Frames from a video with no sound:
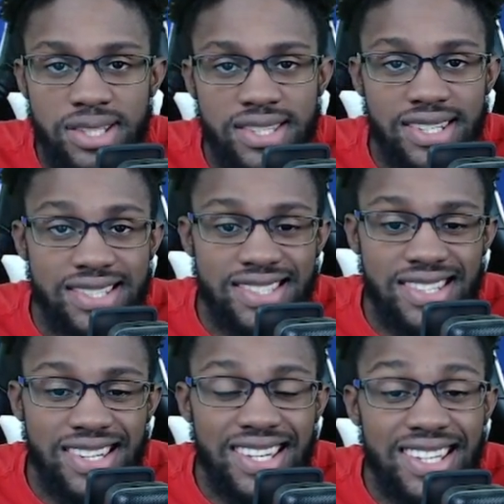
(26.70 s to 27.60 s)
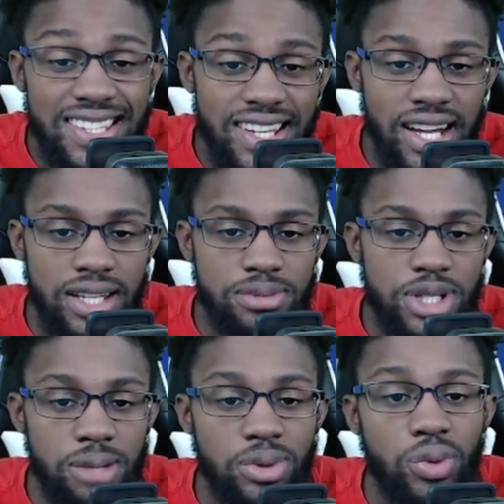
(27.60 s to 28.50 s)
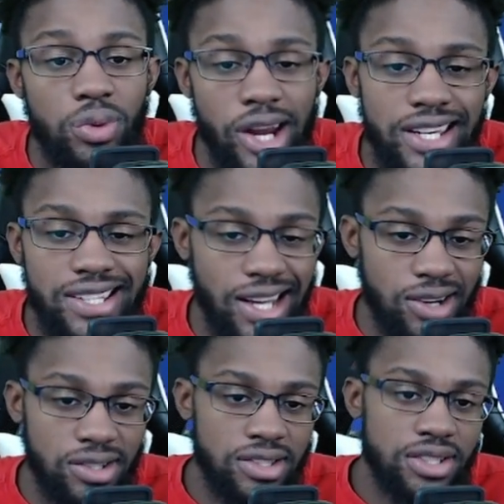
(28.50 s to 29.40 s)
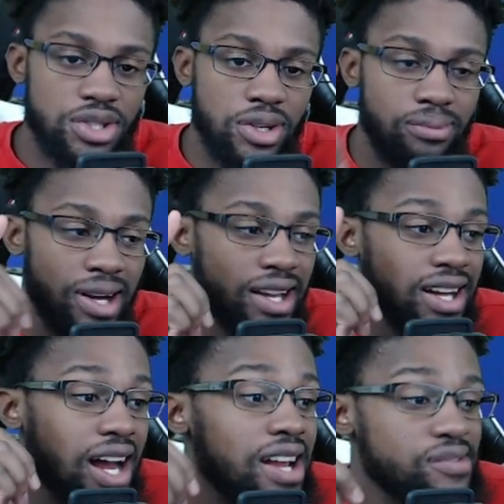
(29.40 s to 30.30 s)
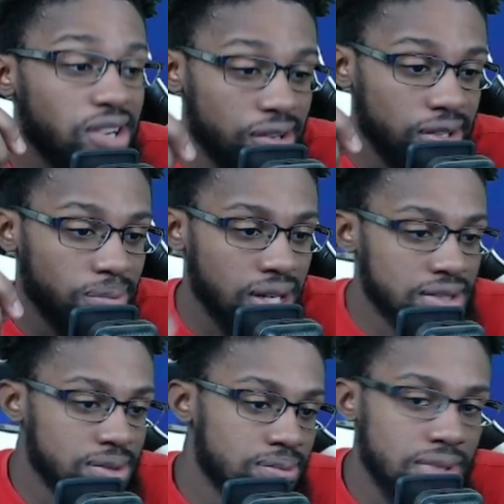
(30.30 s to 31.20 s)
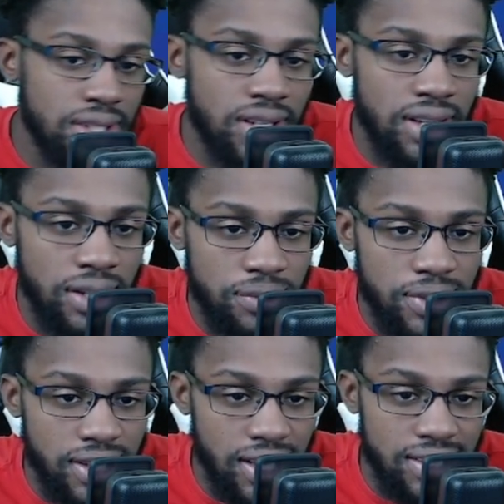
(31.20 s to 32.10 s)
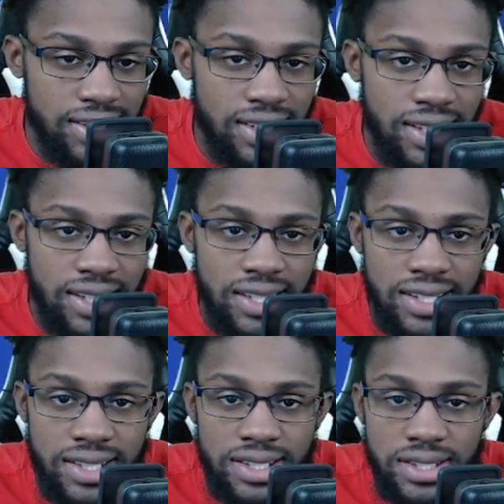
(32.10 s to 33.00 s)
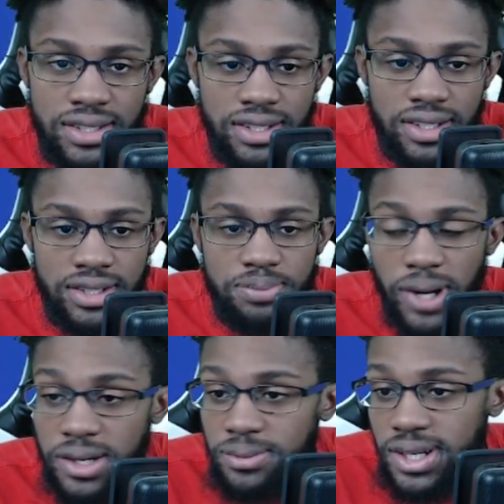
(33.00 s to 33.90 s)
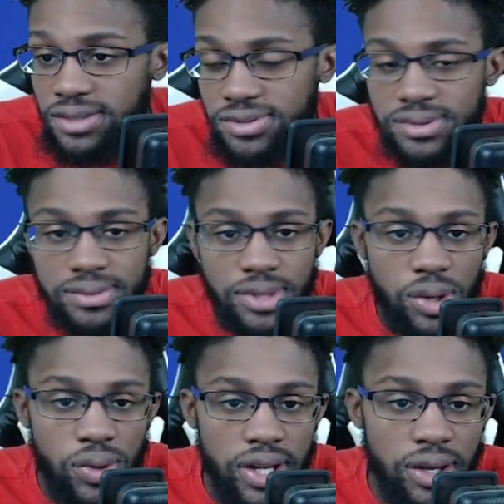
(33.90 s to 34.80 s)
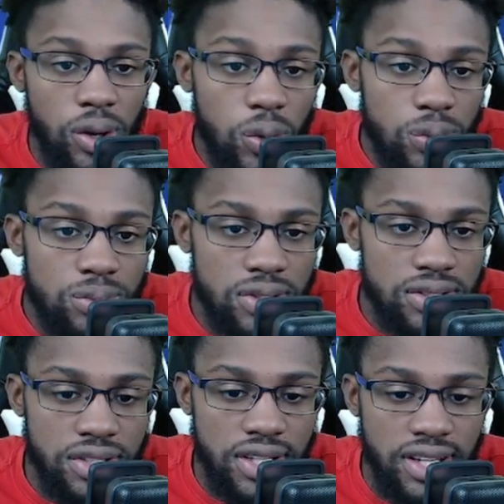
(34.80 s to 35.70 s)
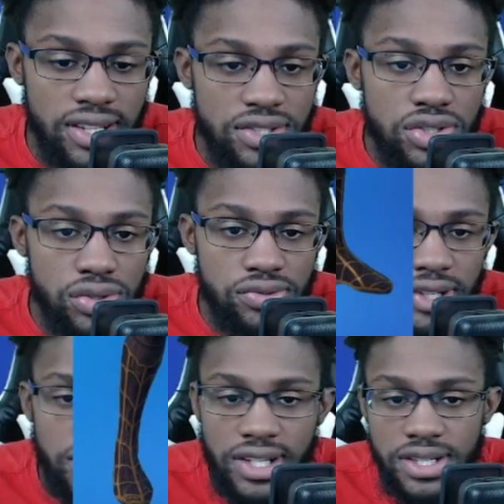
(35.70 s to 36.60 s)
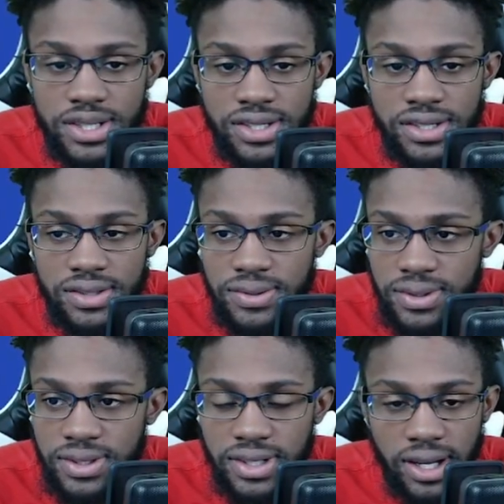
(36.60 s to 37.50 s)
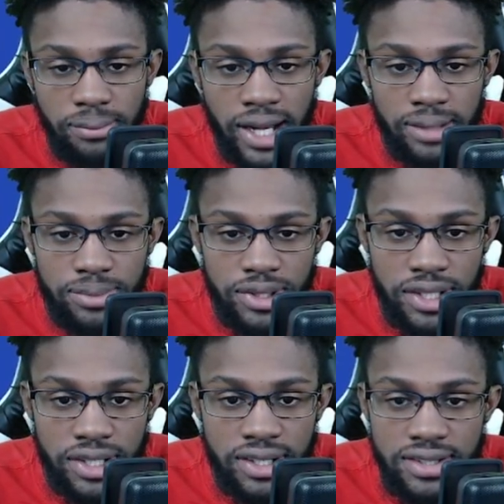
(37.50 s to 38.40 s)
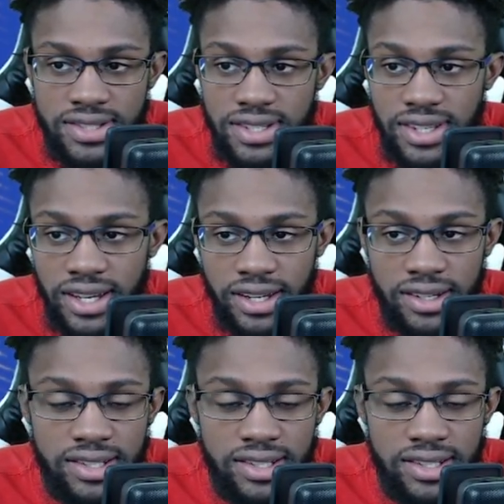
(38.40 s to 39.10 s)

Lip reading: skins in the item shop right now that you can buy. I've already bought them. We got the Spider-Man from No Way Home. He has two variations. We got back bling, Zendaya,